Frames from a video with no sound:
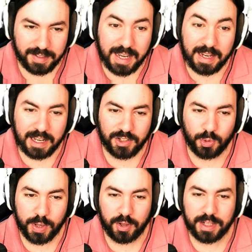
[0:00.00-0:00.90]
Take it as
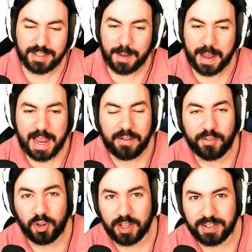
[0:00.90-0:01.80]
you will. It's a
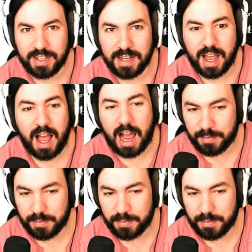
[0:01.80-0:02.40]
painful listen.